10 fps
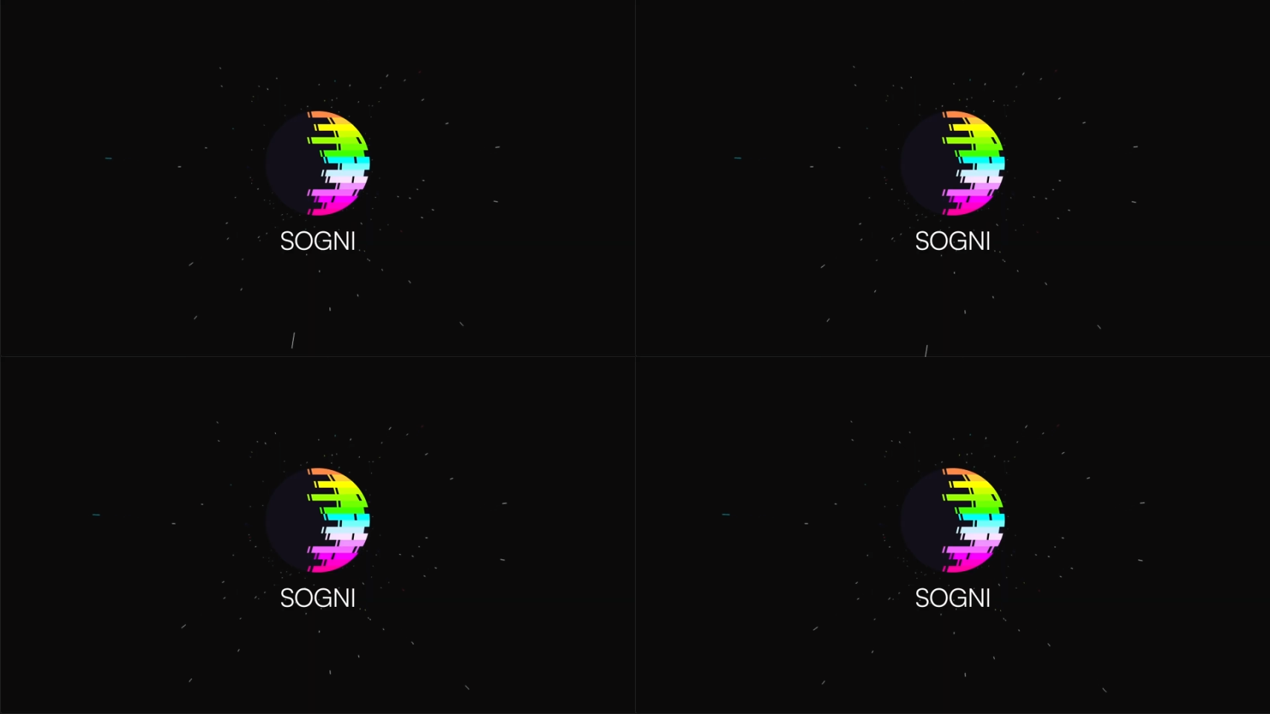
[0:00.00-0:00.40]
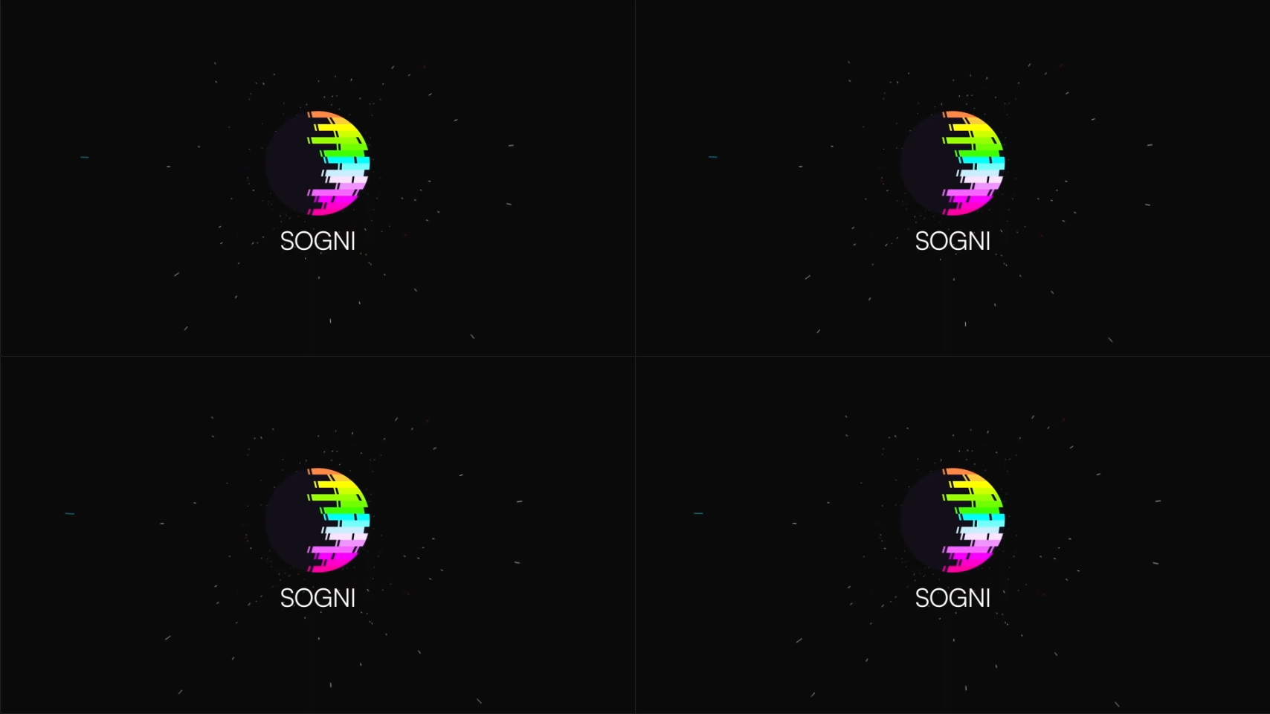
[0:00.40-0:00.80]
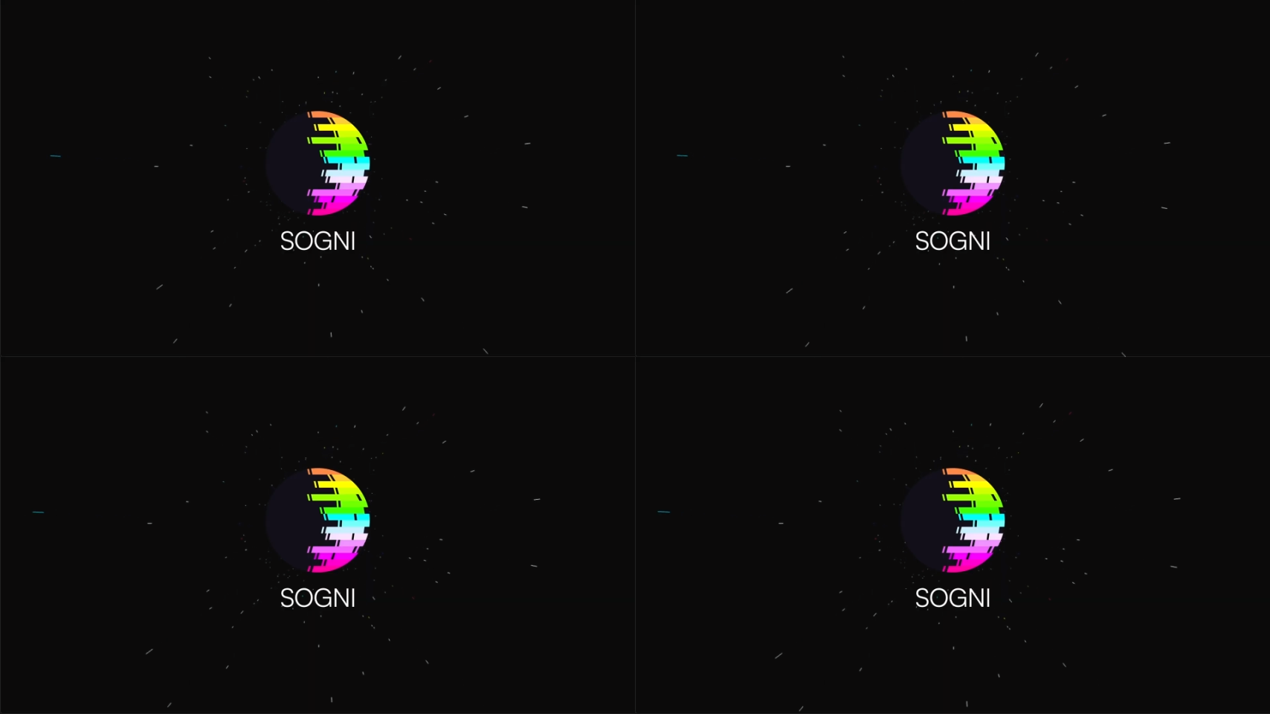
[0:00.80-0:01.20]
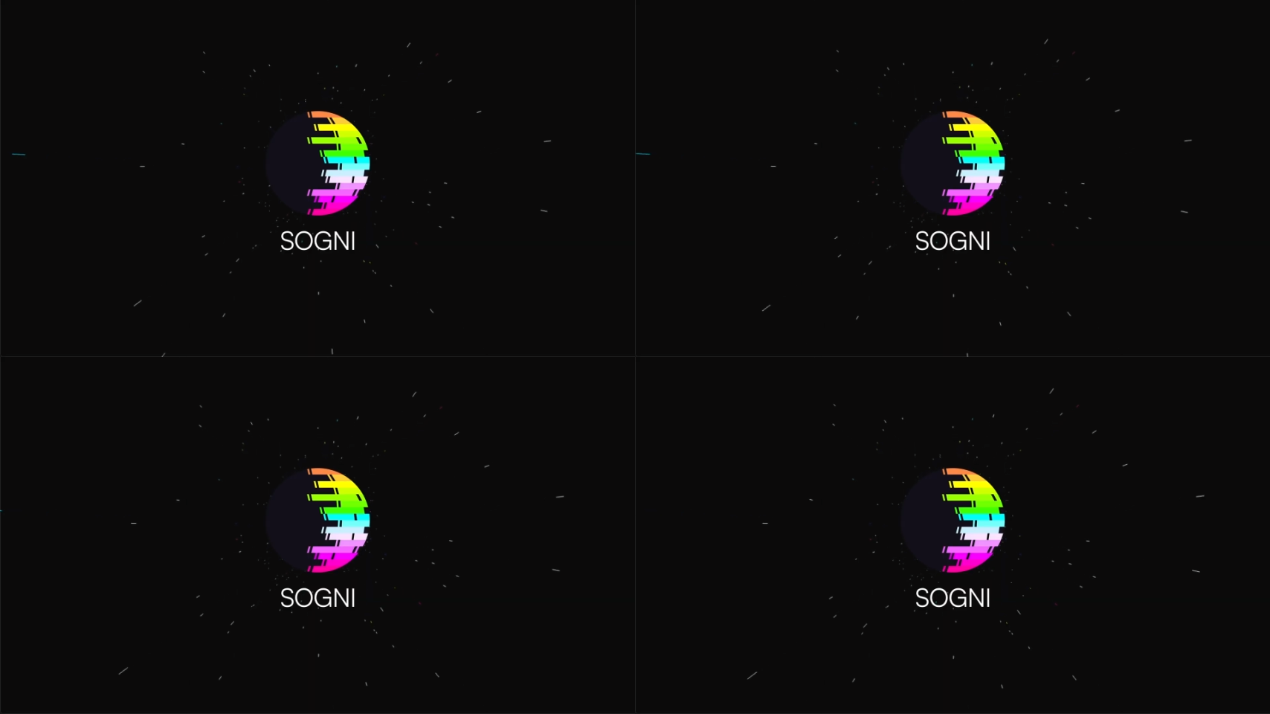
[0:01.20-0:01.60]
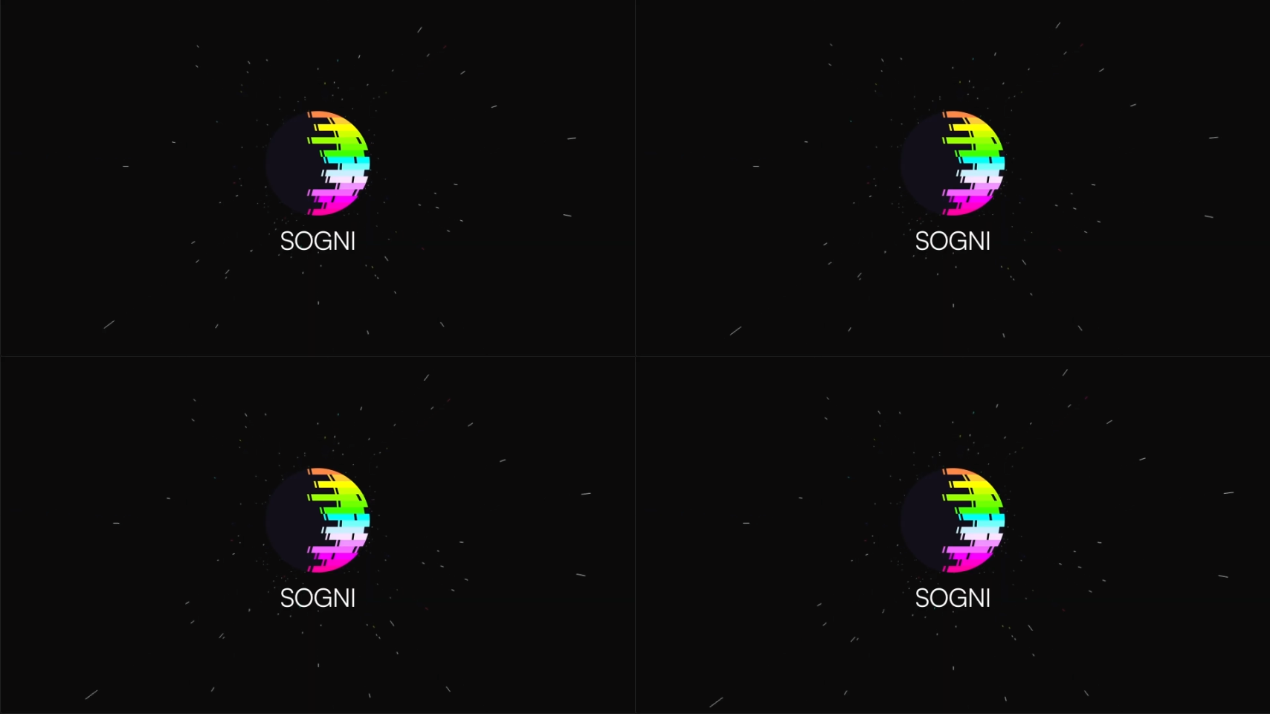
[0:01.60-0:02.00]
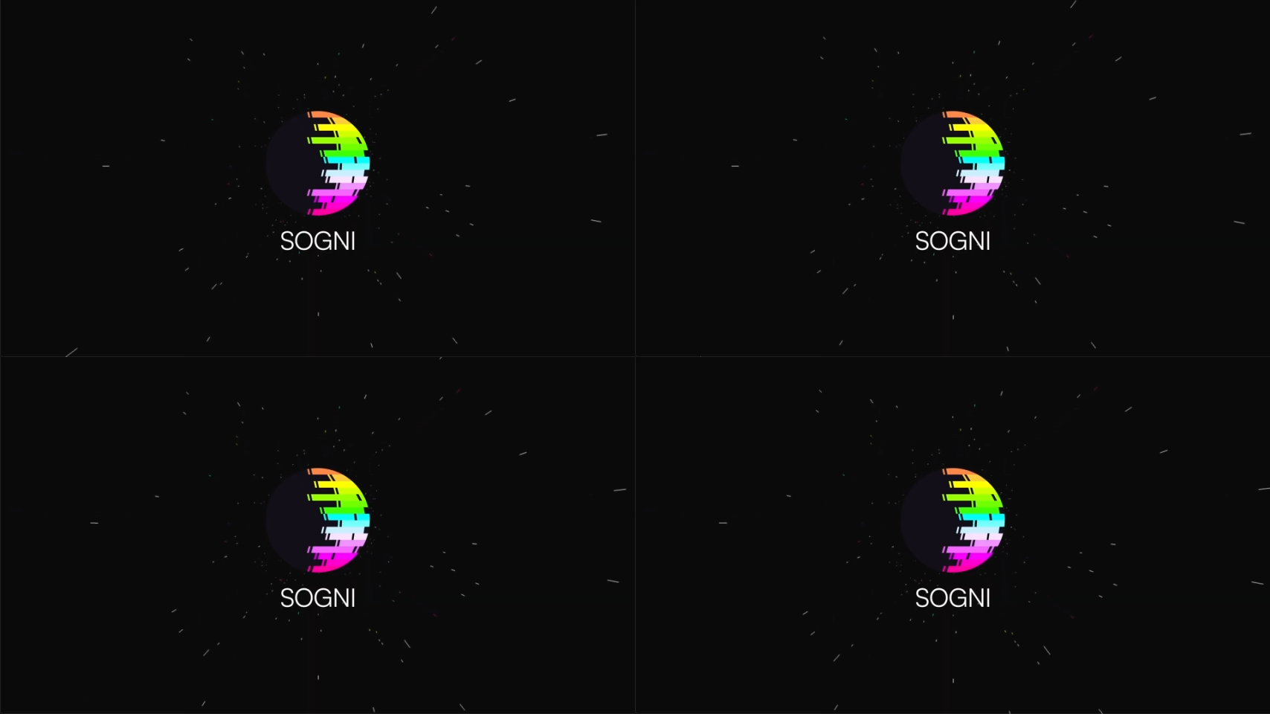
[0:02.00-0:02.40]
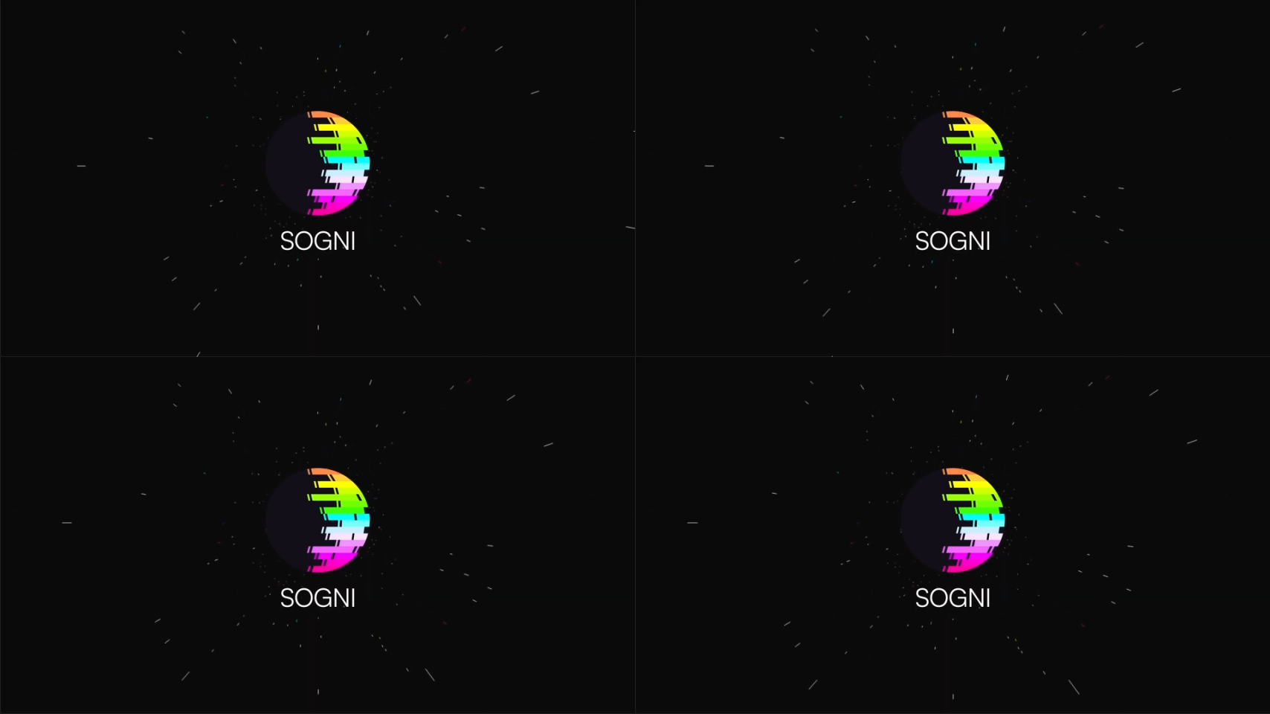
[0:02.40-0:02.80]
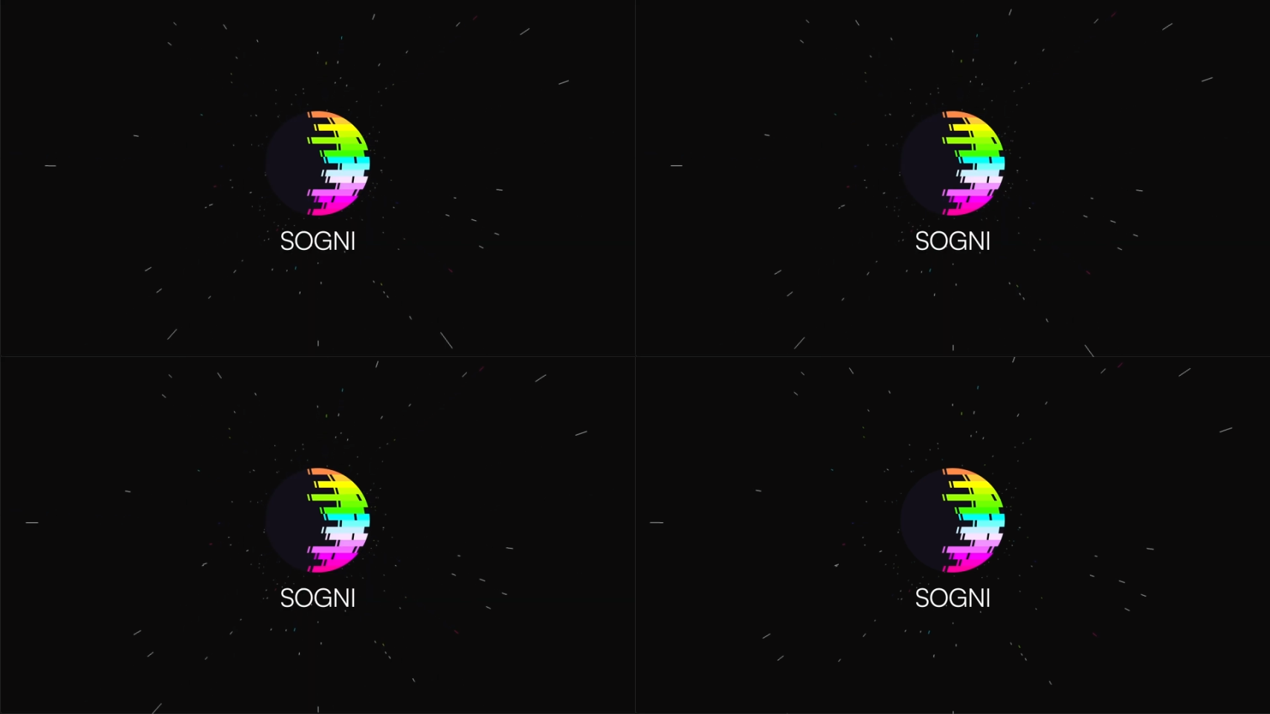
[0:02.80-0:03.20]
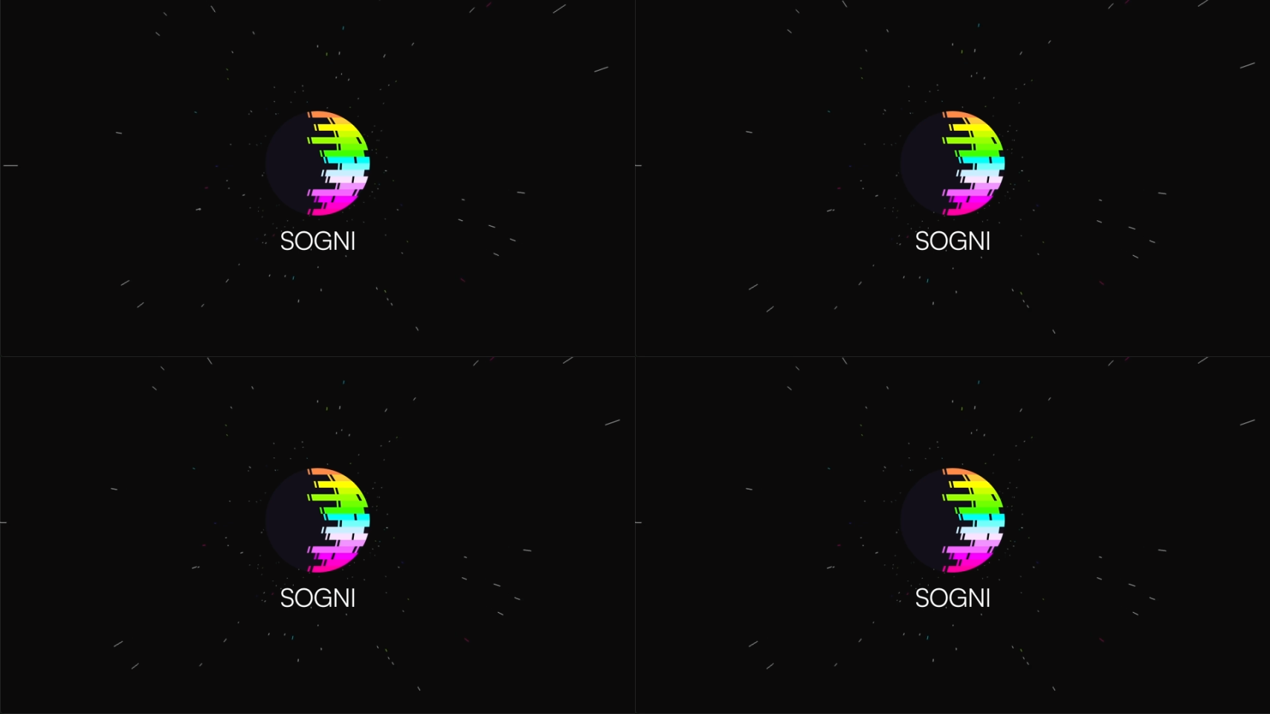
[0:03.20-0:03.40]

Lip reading: (no speaker visible)